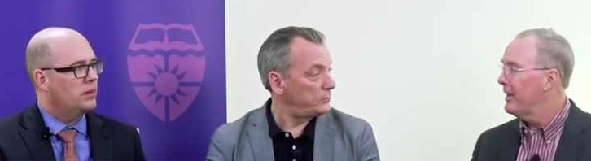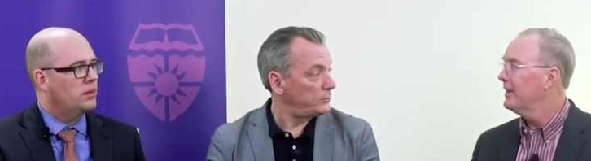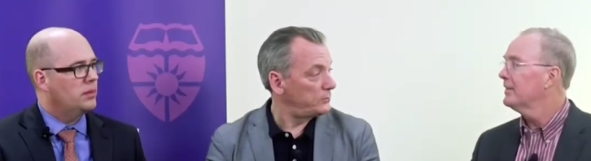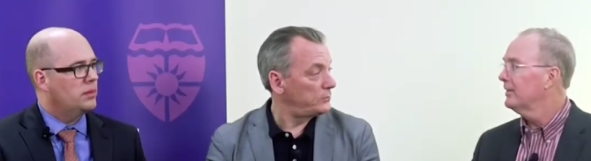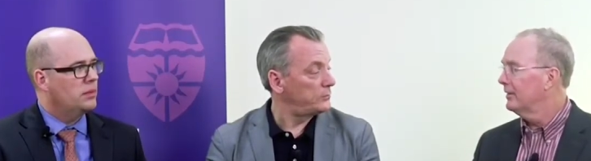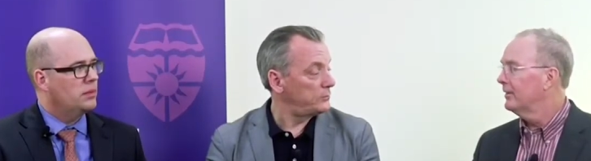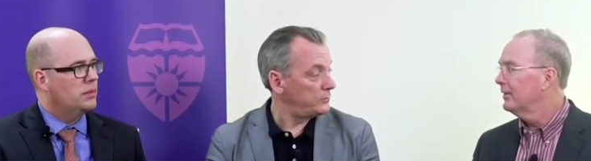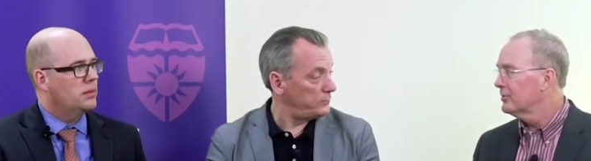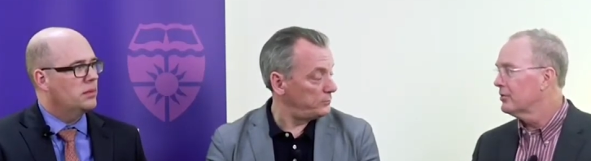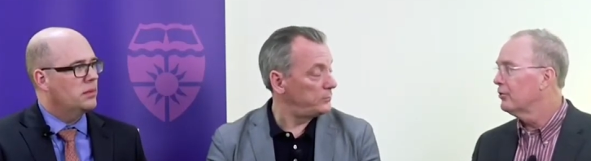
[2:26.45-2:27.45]
Speaker 1: that.
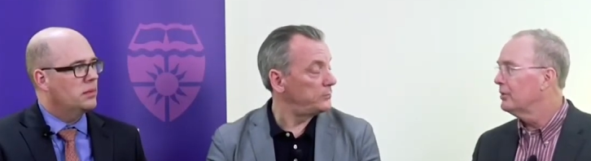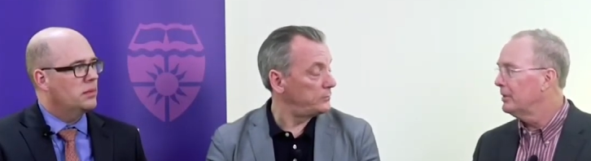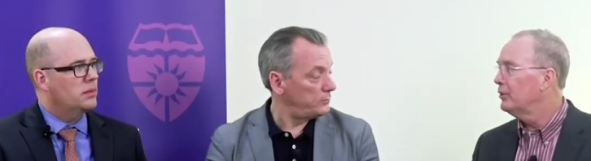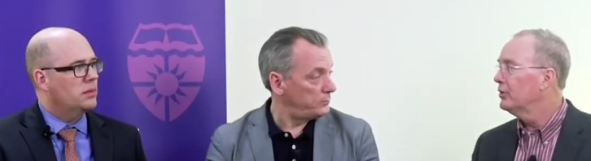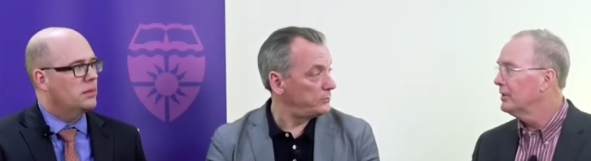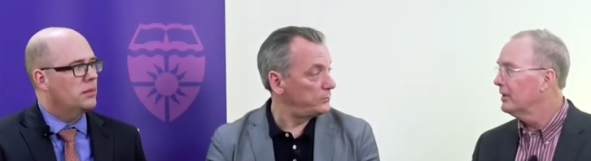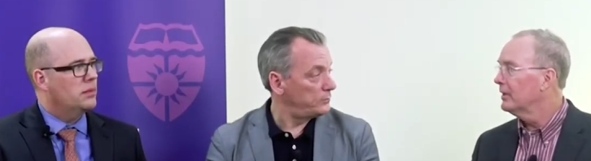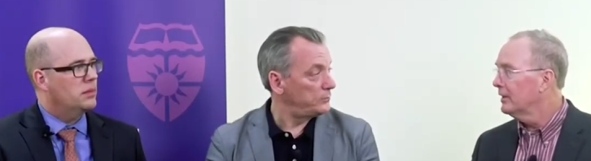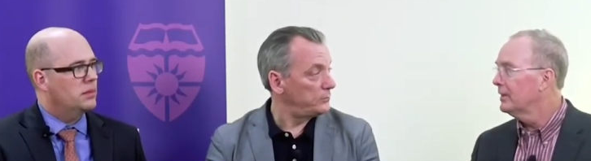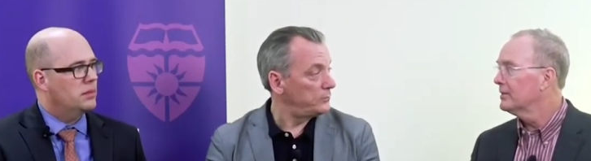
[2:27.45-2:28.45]
Mm-hmm. So it'd be good
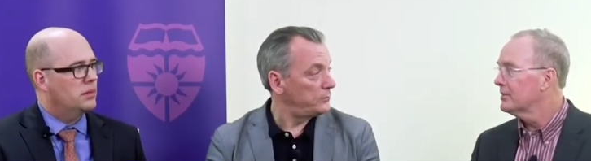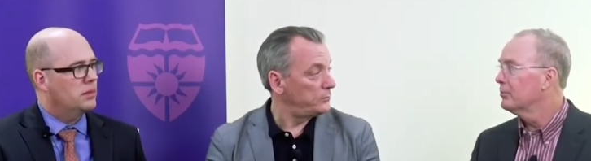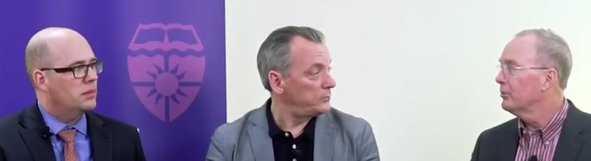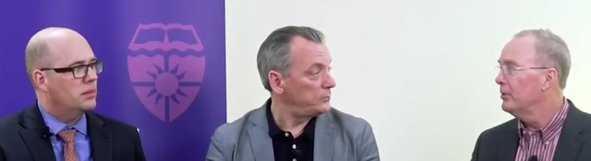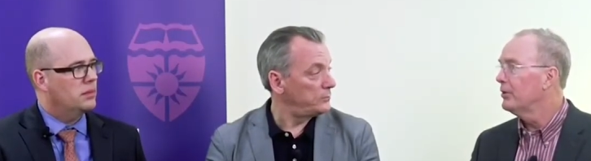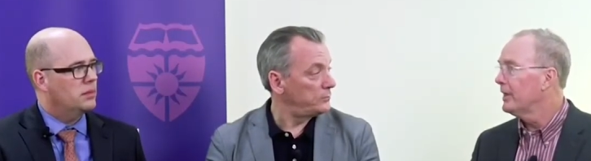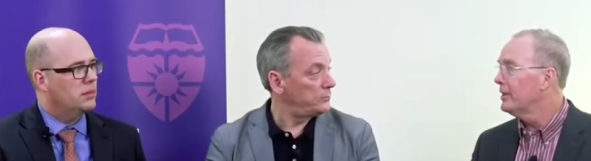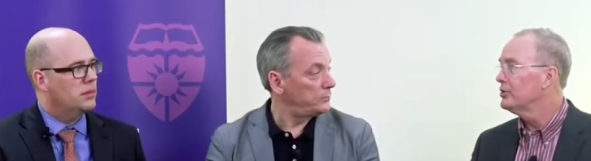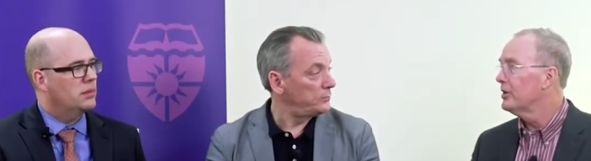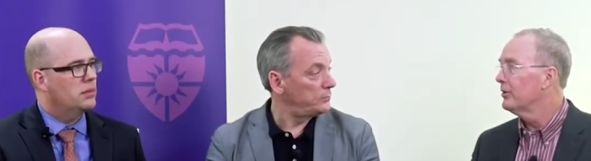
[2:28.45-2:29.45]
to get some
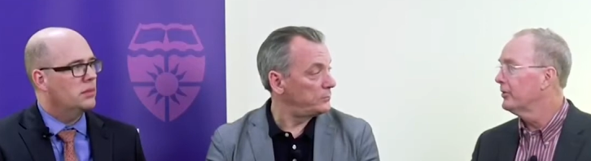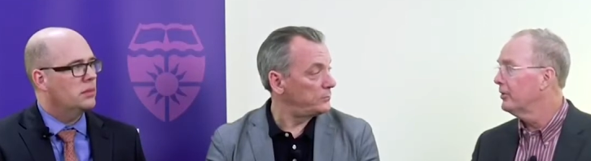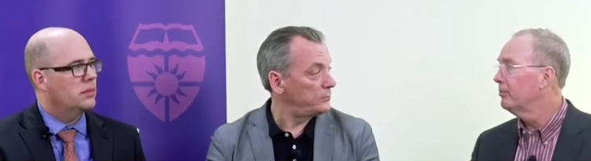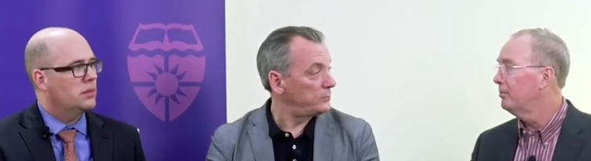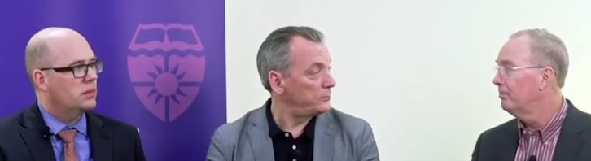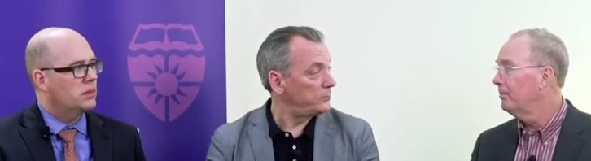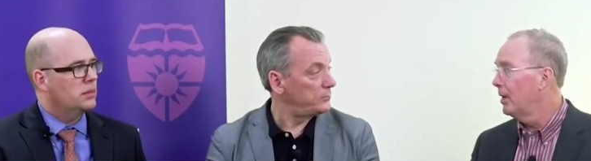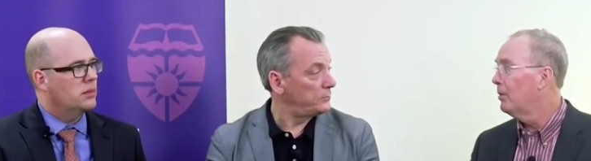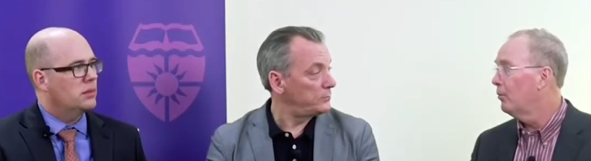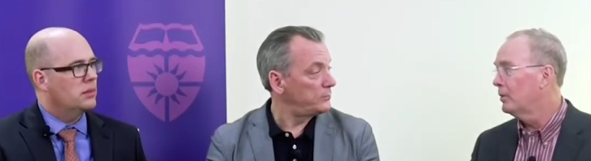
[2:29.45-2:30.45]
communication out there
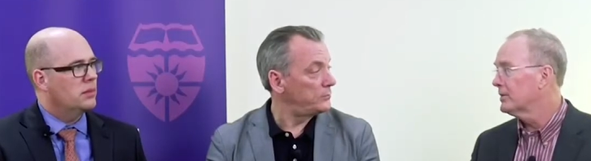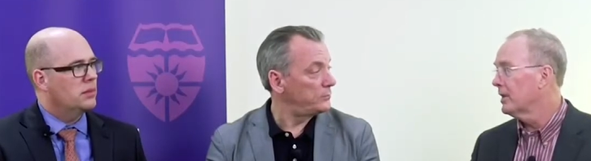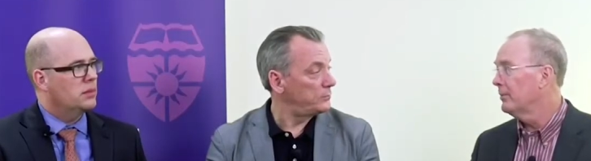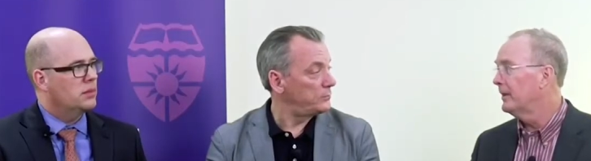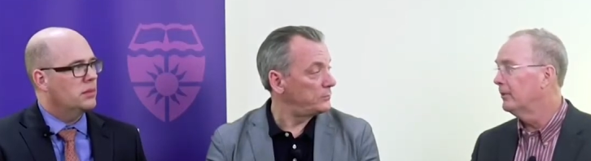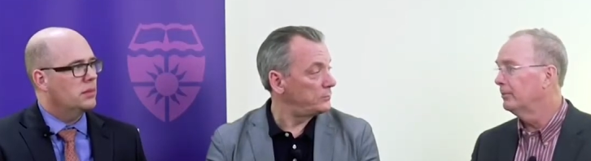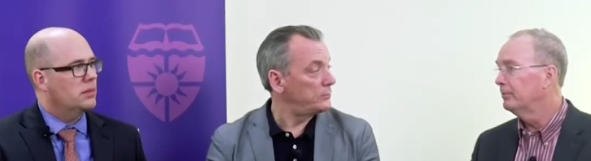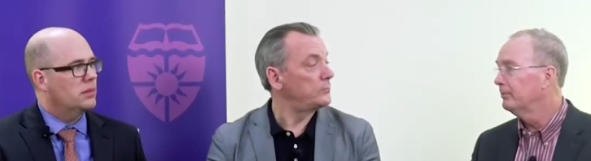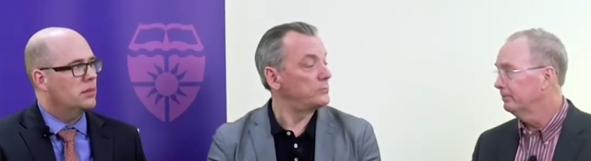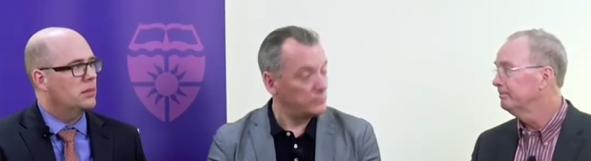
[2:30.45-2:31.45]
about what's coming out.
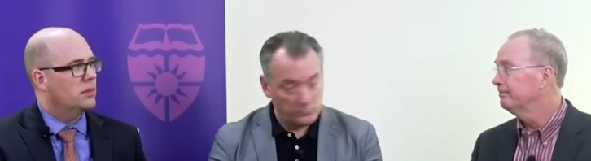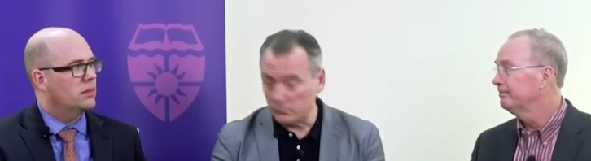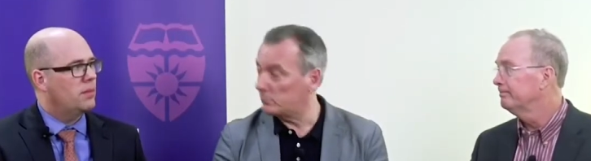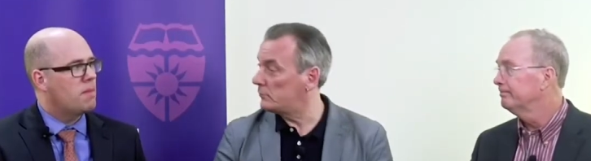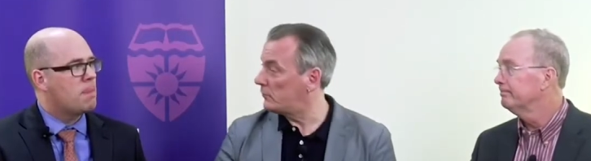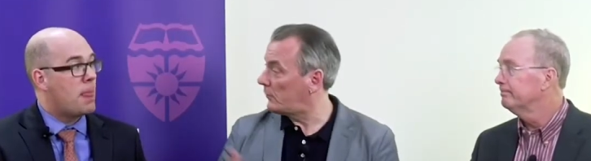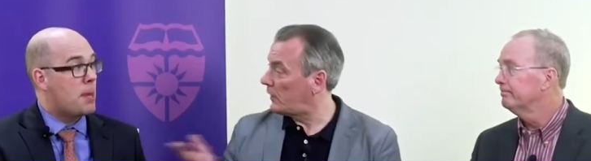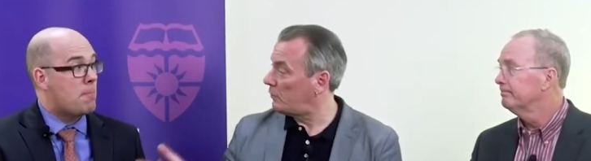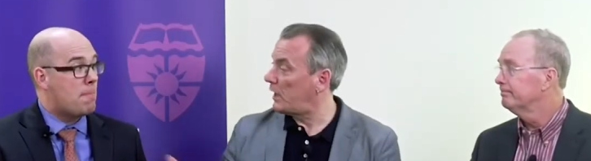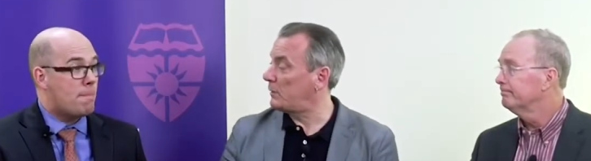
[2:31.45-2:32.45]

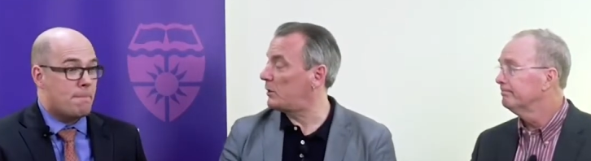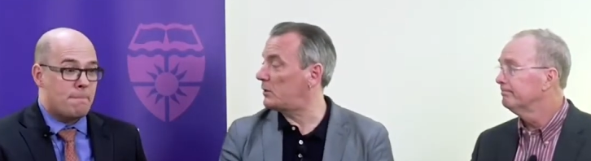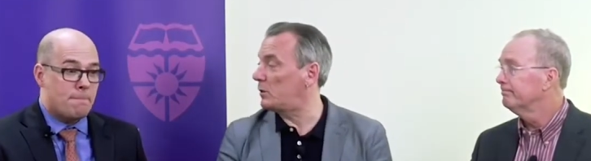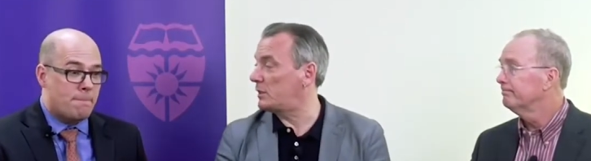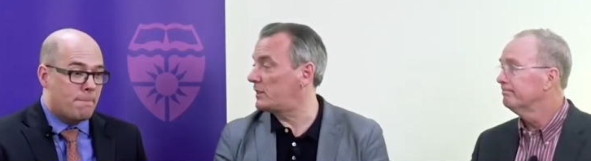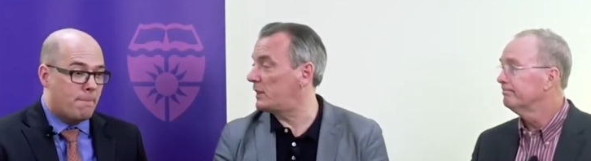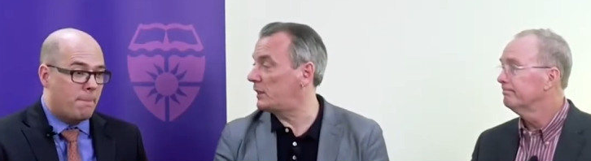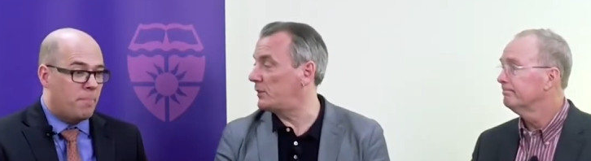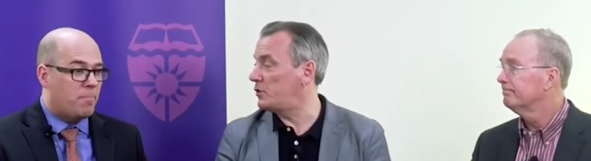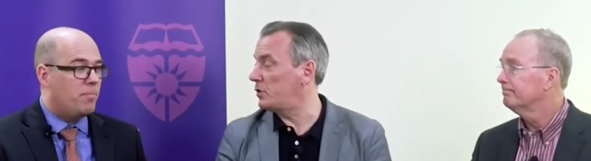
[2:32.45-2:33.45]
Speaker 2: Ryan, what, what
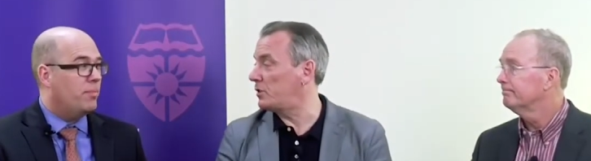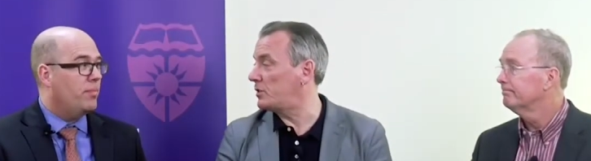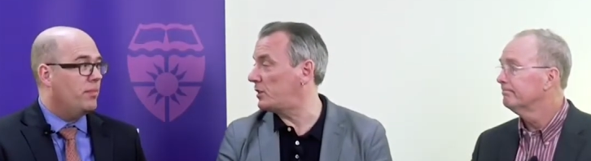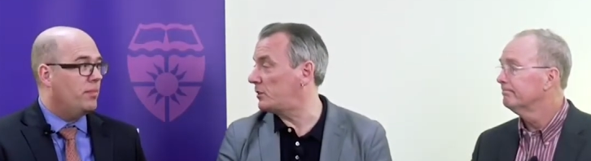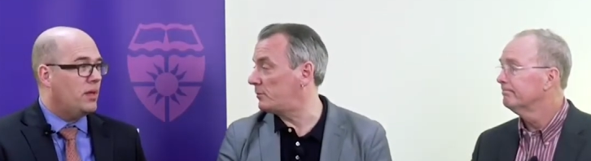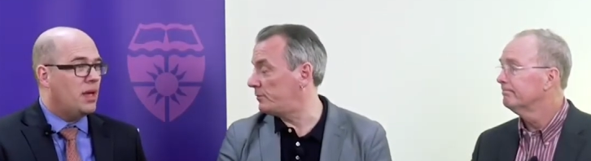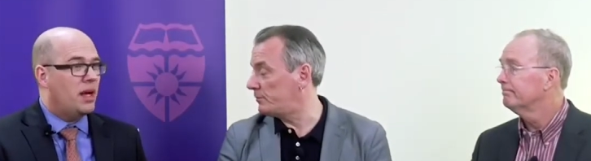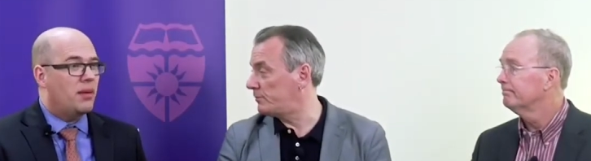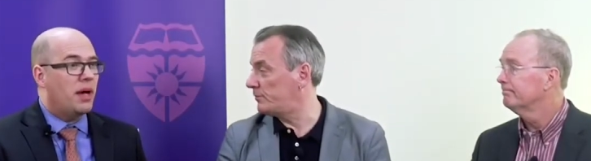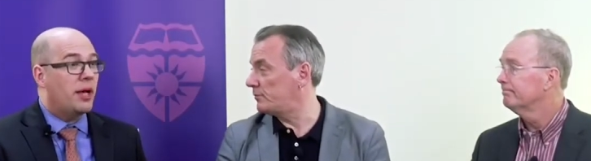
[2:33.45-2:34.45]
still gives you concern?
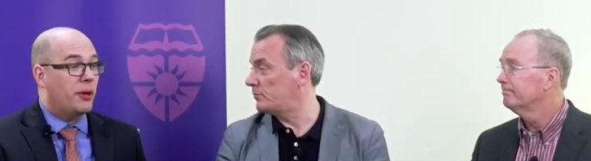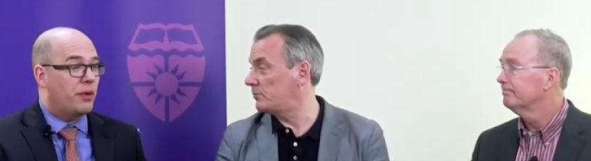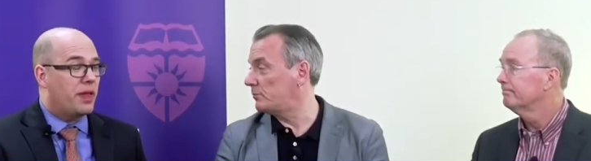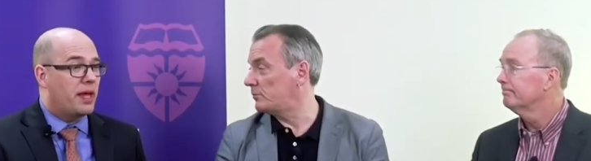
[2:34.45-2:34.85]
Uh, I agree with